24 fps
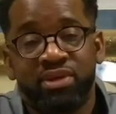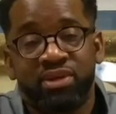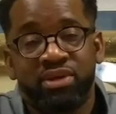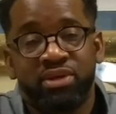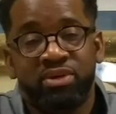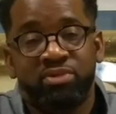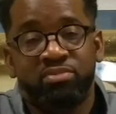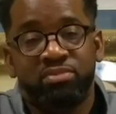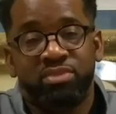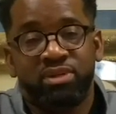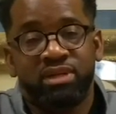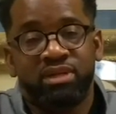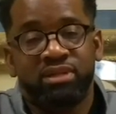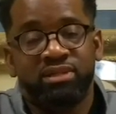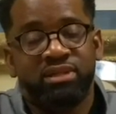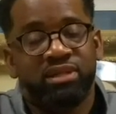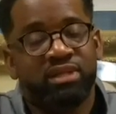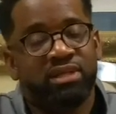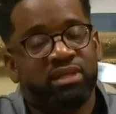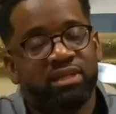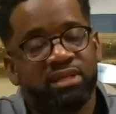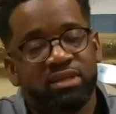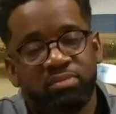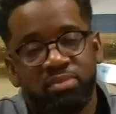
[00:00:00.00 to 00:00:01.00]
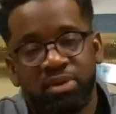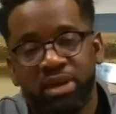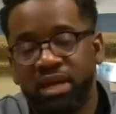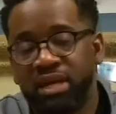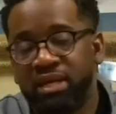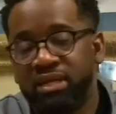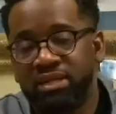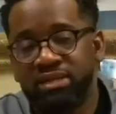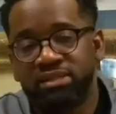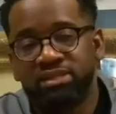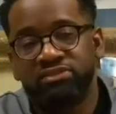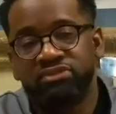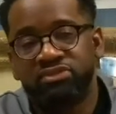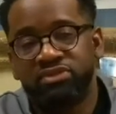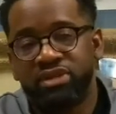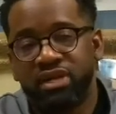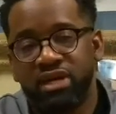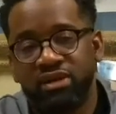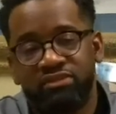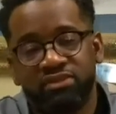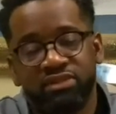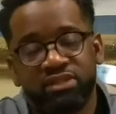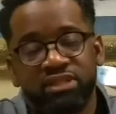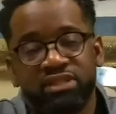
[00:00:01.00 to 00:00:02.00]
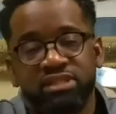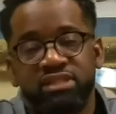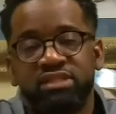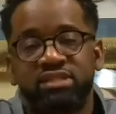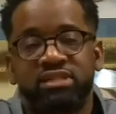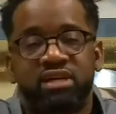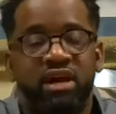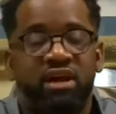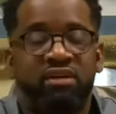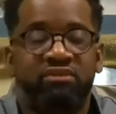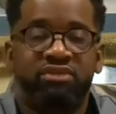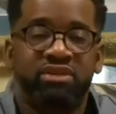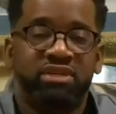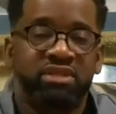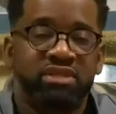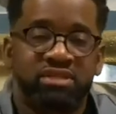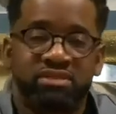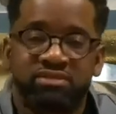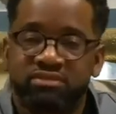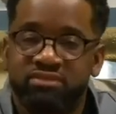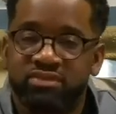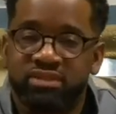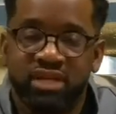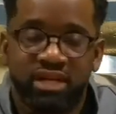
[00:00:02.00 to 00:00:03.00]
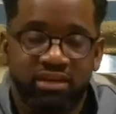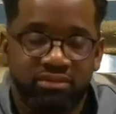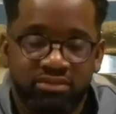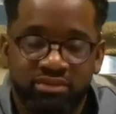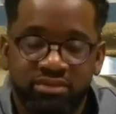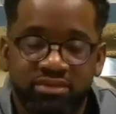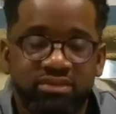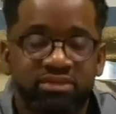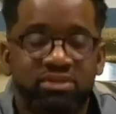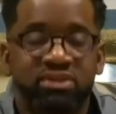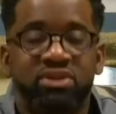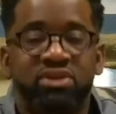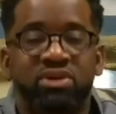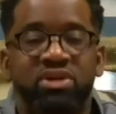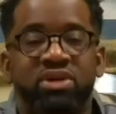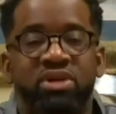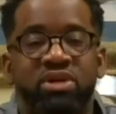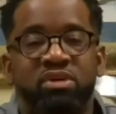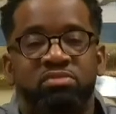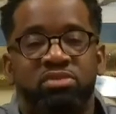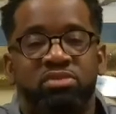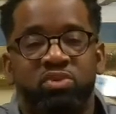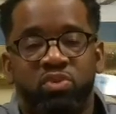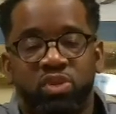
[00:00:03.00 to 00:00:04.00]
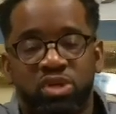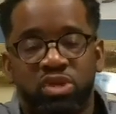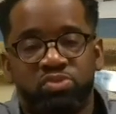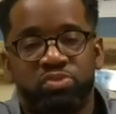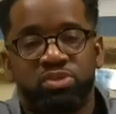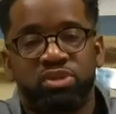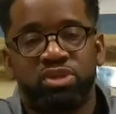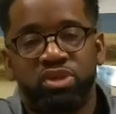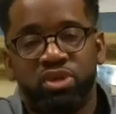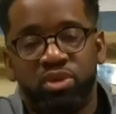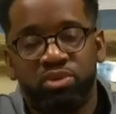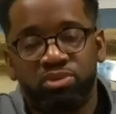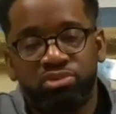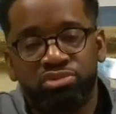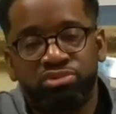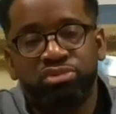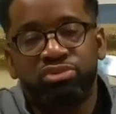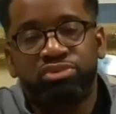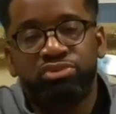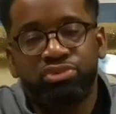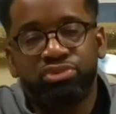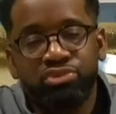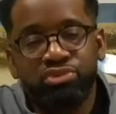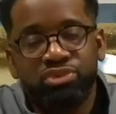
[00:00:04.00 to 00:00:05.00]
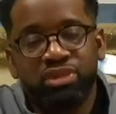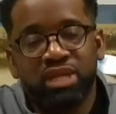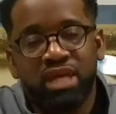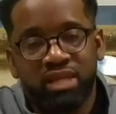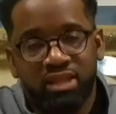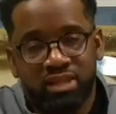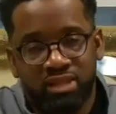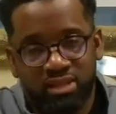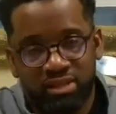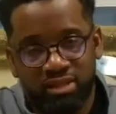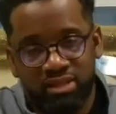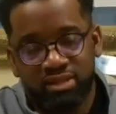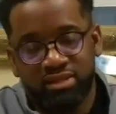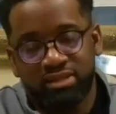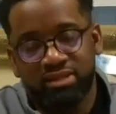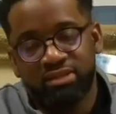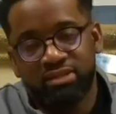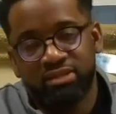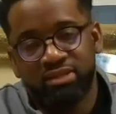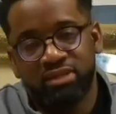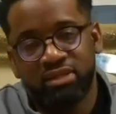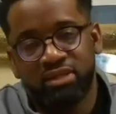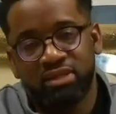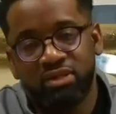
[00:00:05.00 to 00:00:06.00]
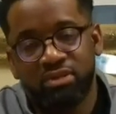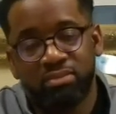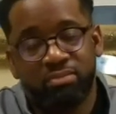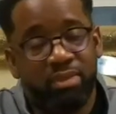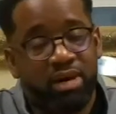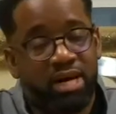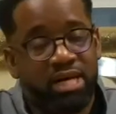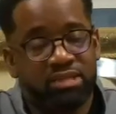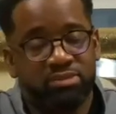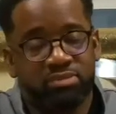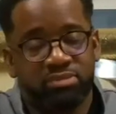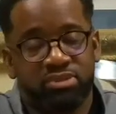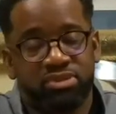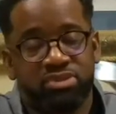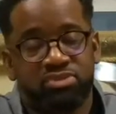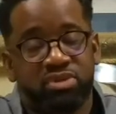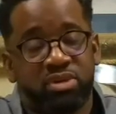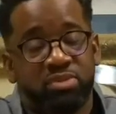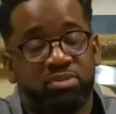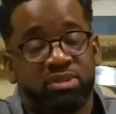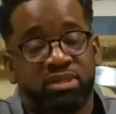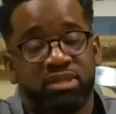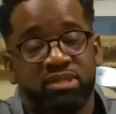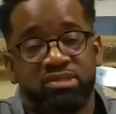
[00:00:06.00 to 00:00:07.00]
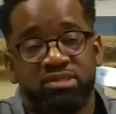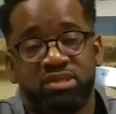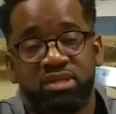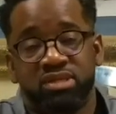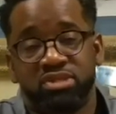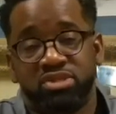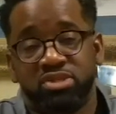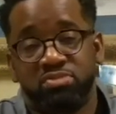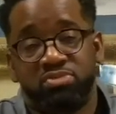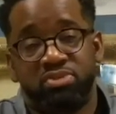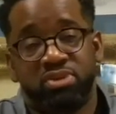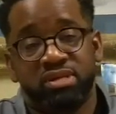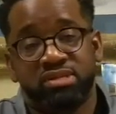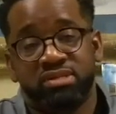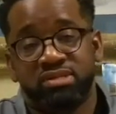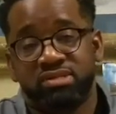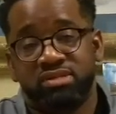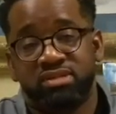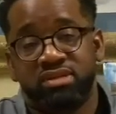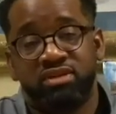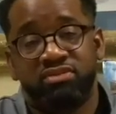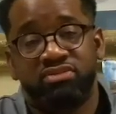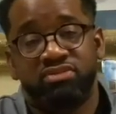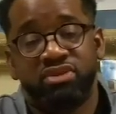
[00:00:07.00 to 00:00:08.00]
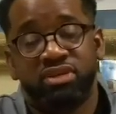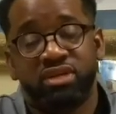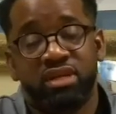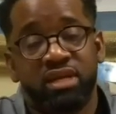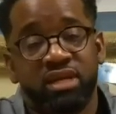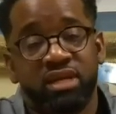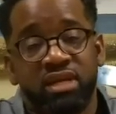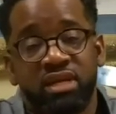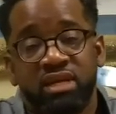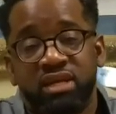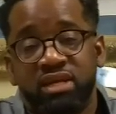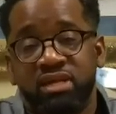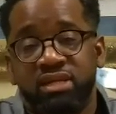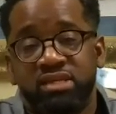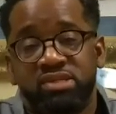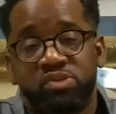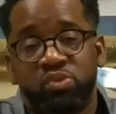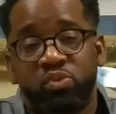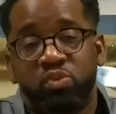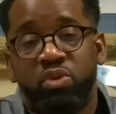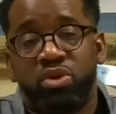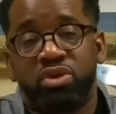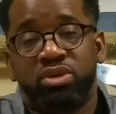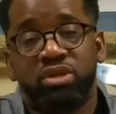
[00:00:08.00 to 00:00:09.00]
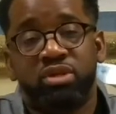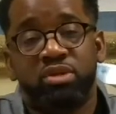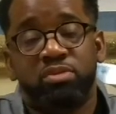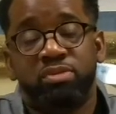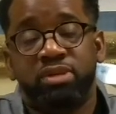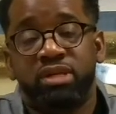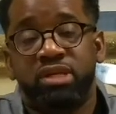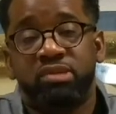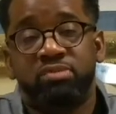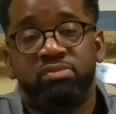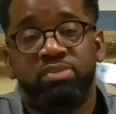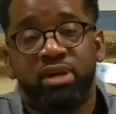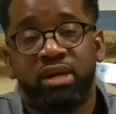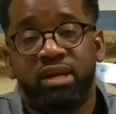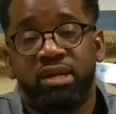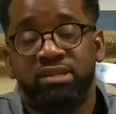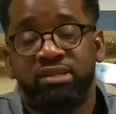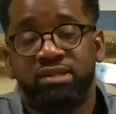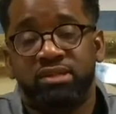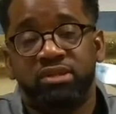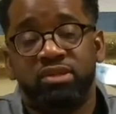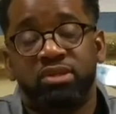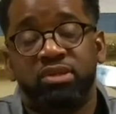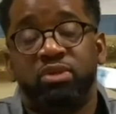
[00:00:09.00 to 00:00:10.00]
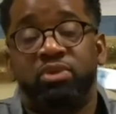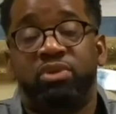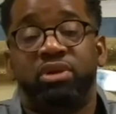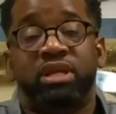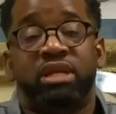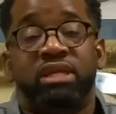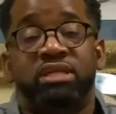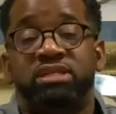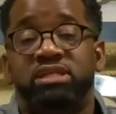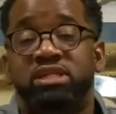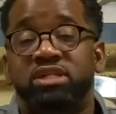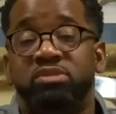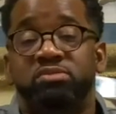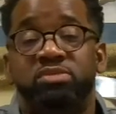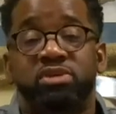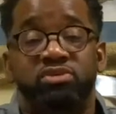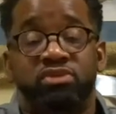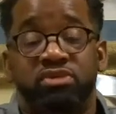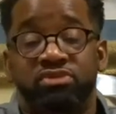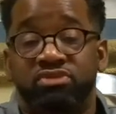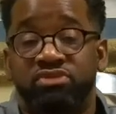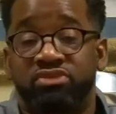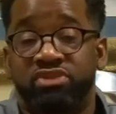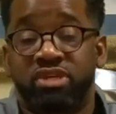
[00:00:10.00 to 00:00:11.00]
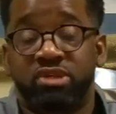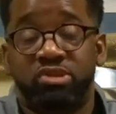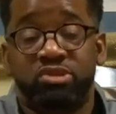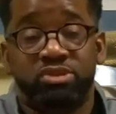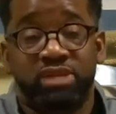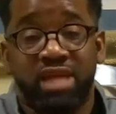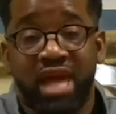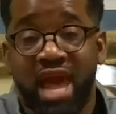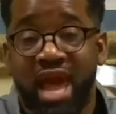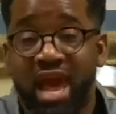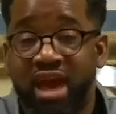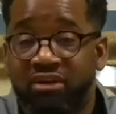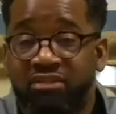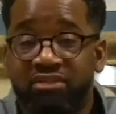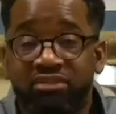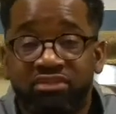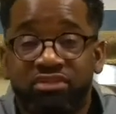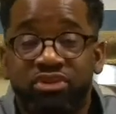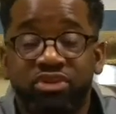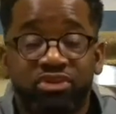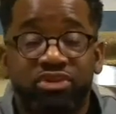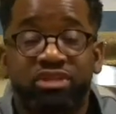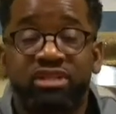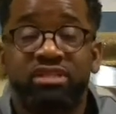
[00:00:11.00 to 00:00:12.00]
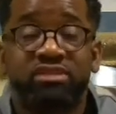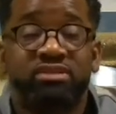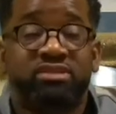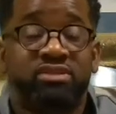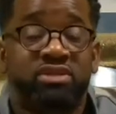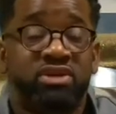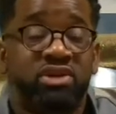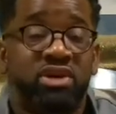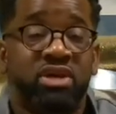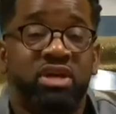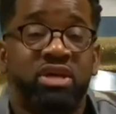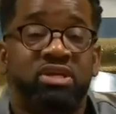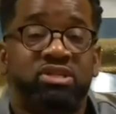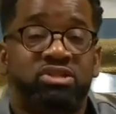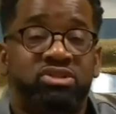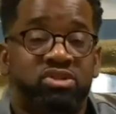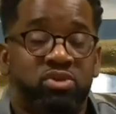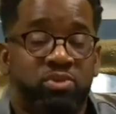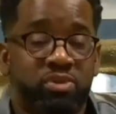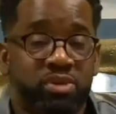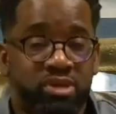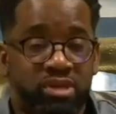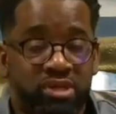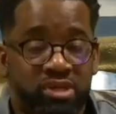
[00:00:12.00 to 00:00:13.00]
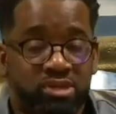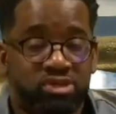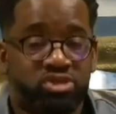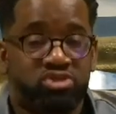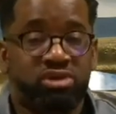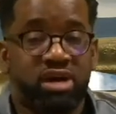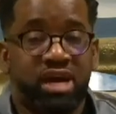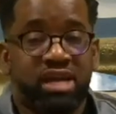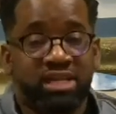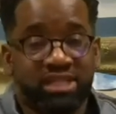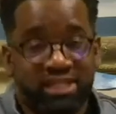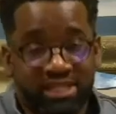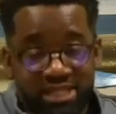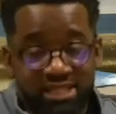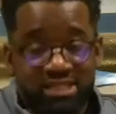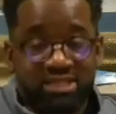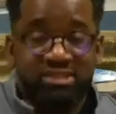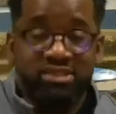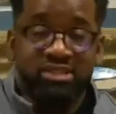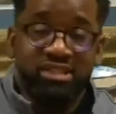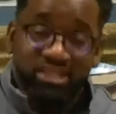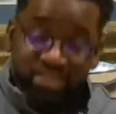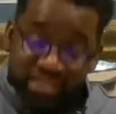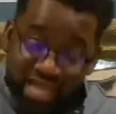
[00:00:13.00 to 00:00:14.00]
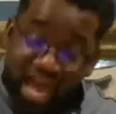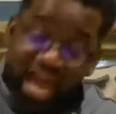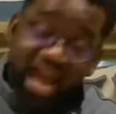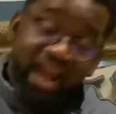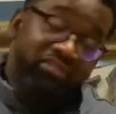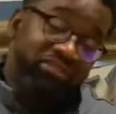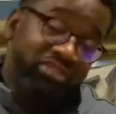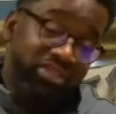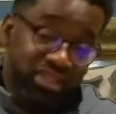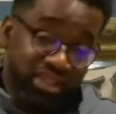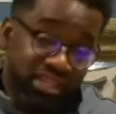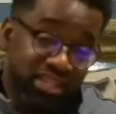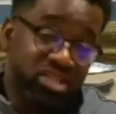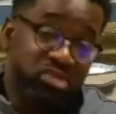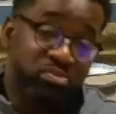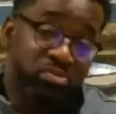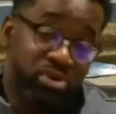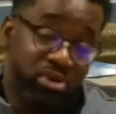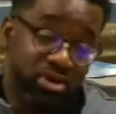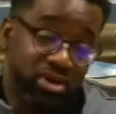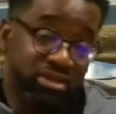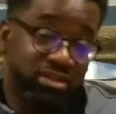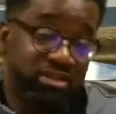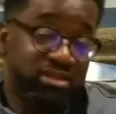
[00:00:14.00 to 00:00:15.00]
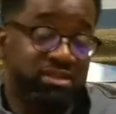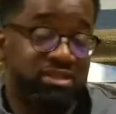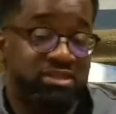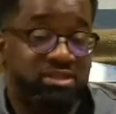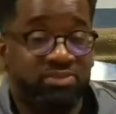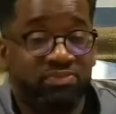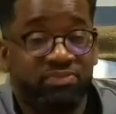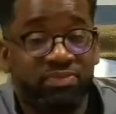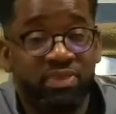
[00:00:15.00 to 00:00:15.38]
But the pain isn't forever, the discomfort isn't forever but once we go through that thing, it reminds me of the scripture that says, Your present suffering isn't worthy to be compared to the glory that shall be revealed after this. So we're going to try to get to this after this part of this.